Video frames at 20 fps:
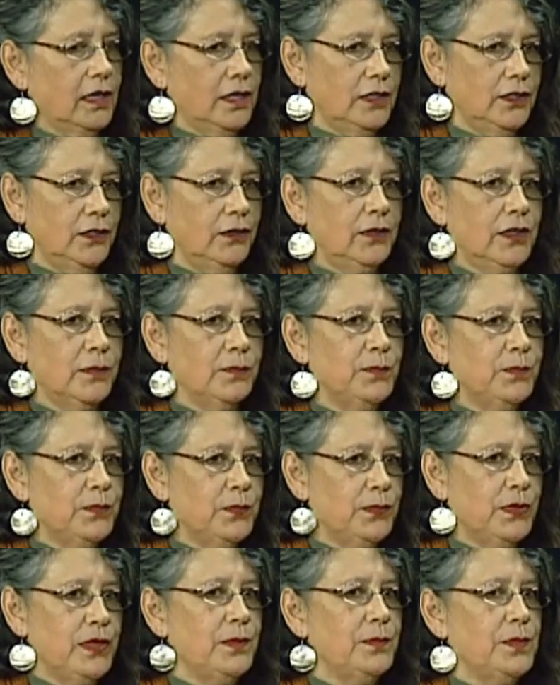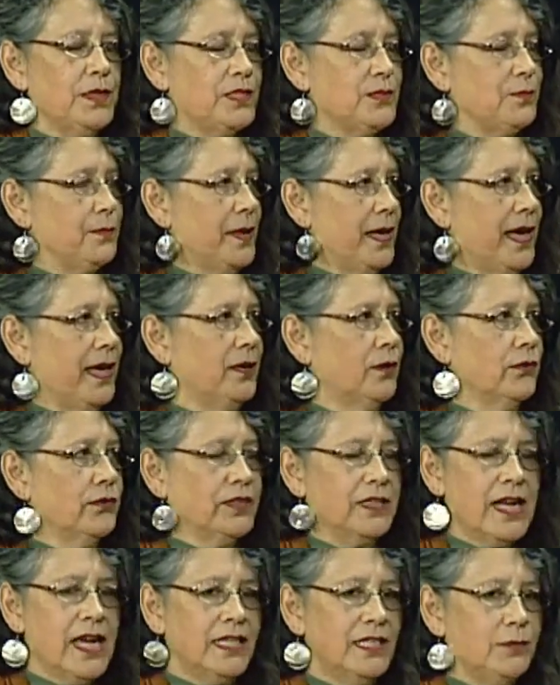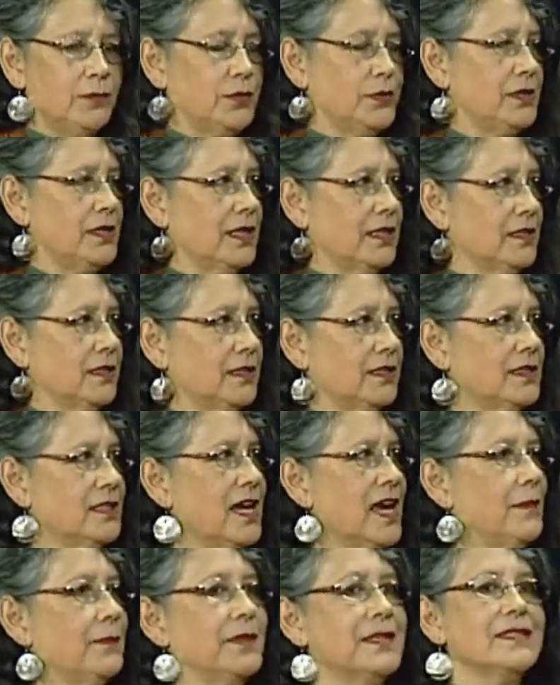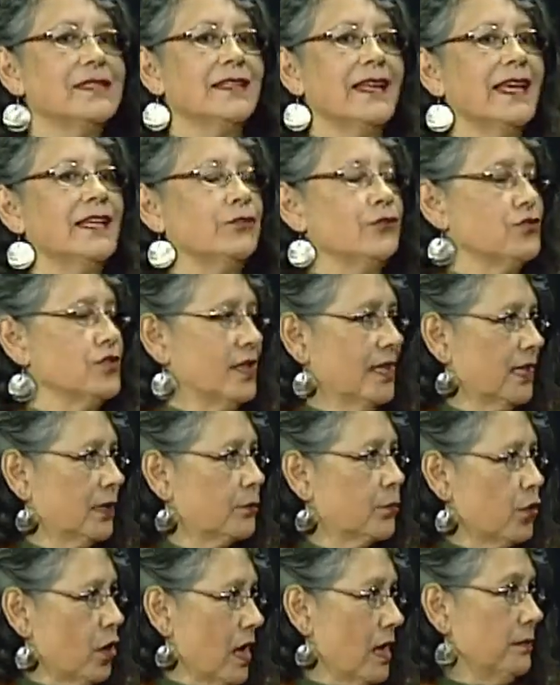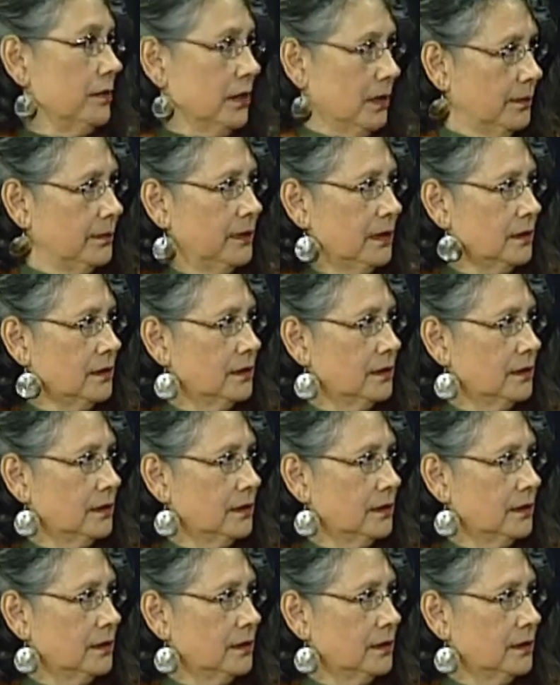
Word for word: you can pretty much bet over ninety percent of the time it's an energetic problem.